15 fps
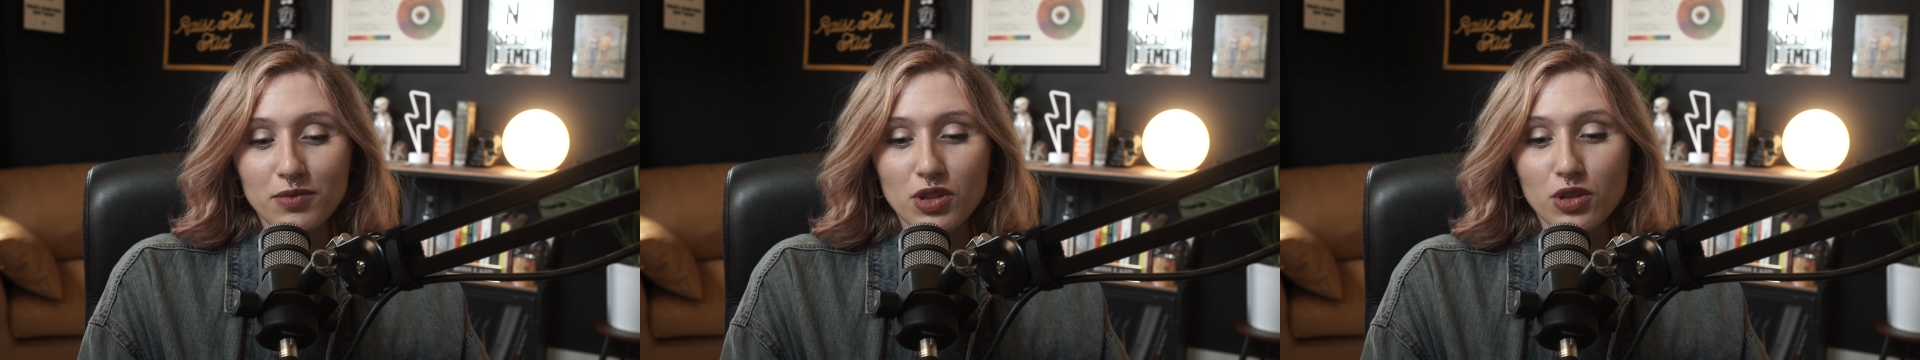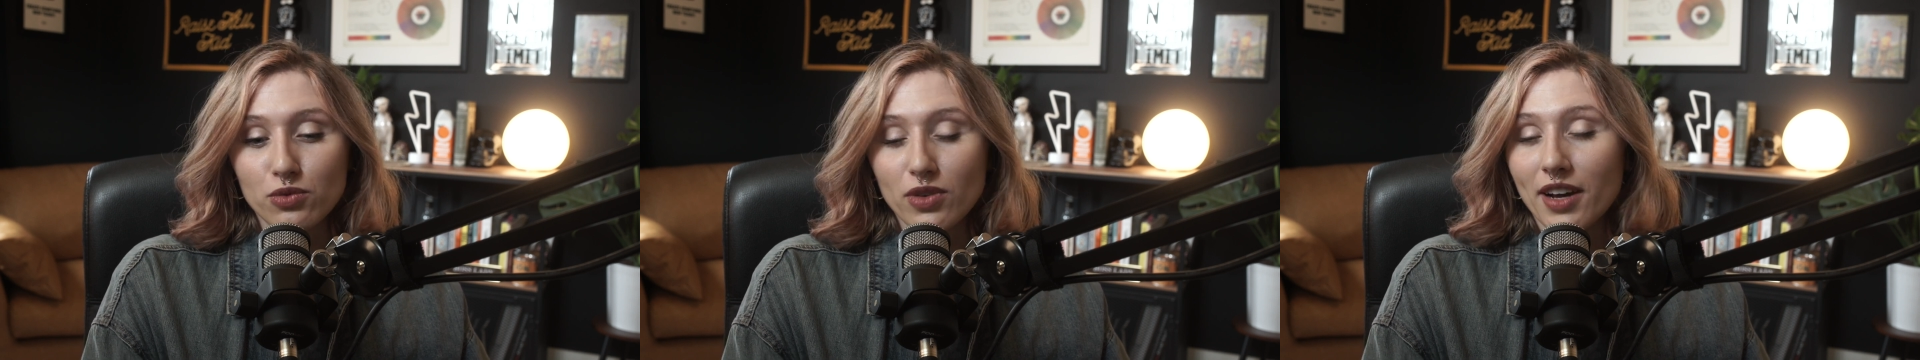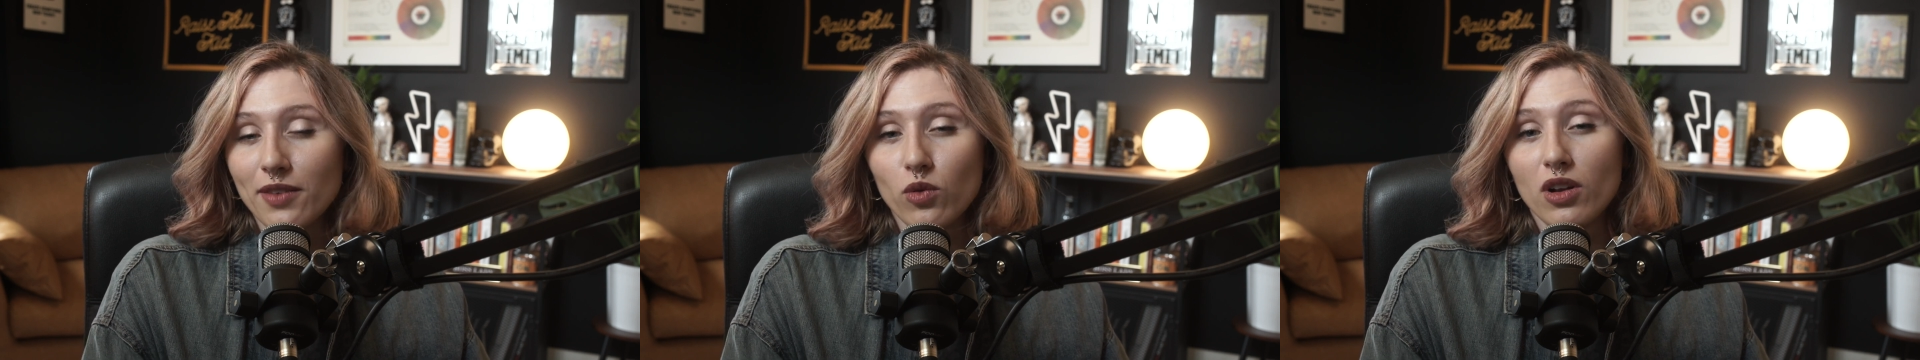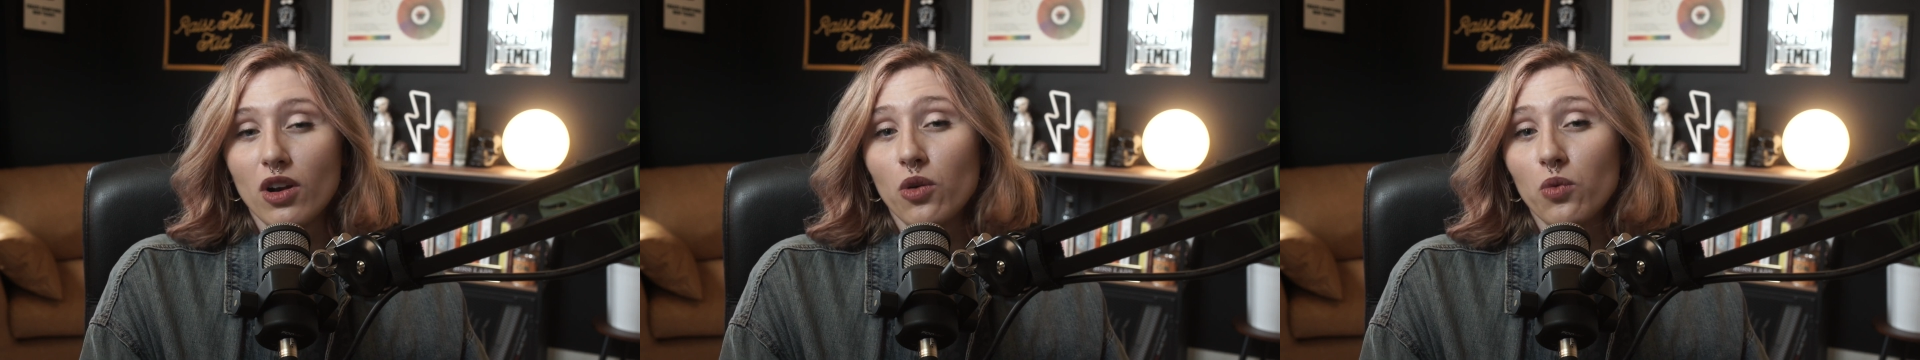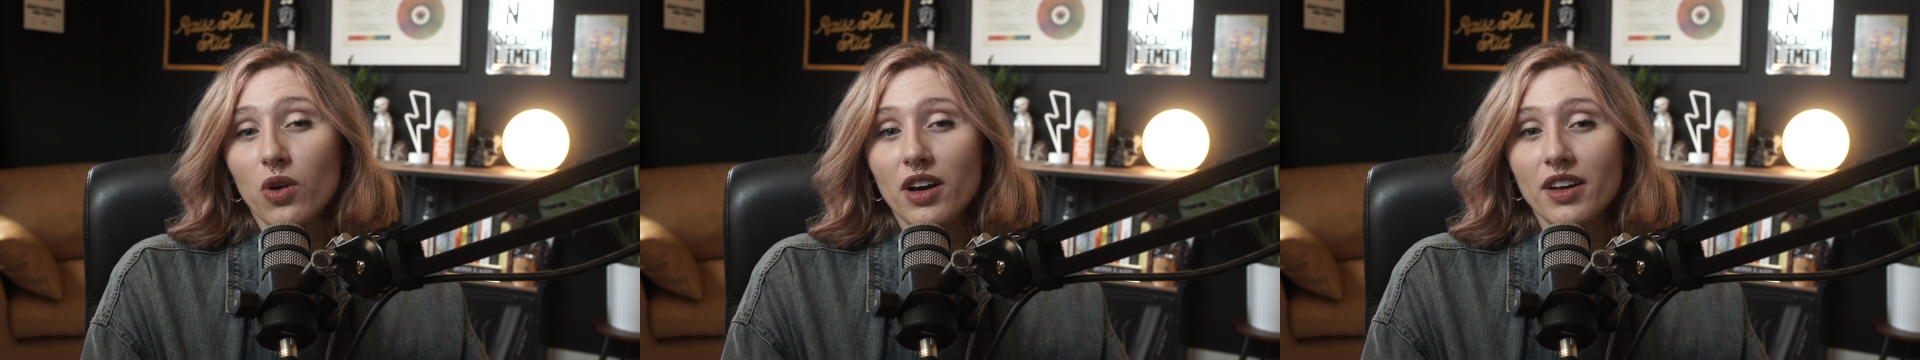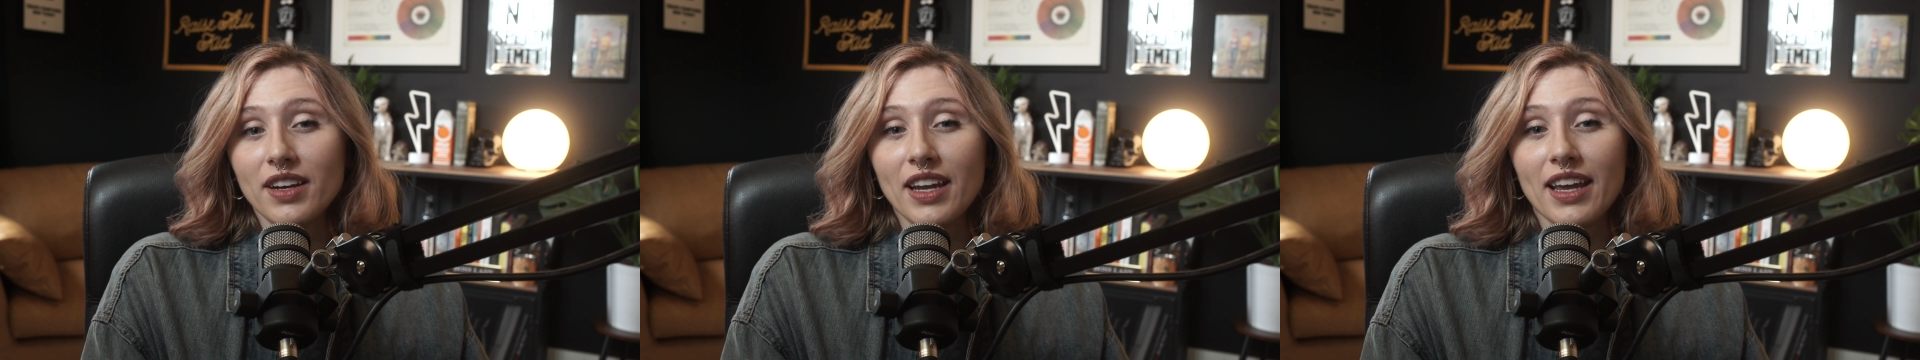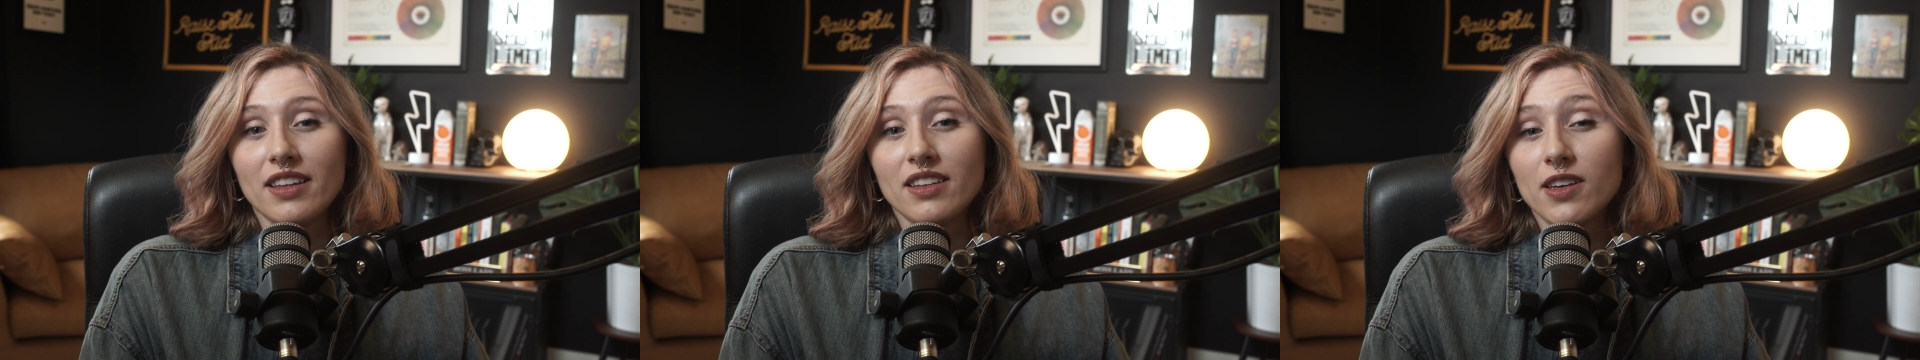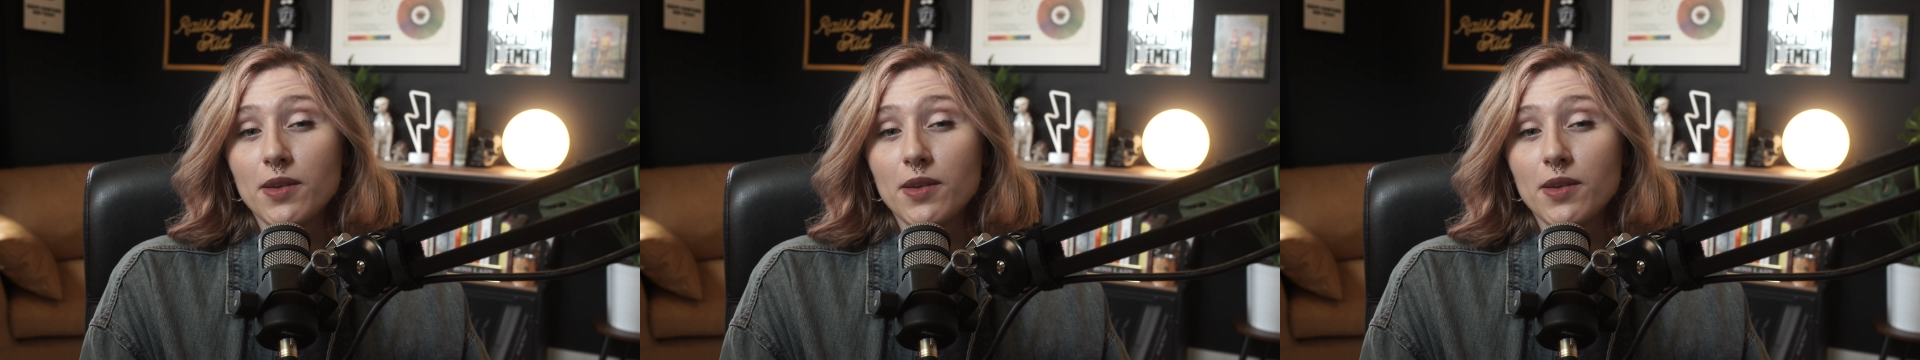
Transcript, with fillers: the Rive 101 and the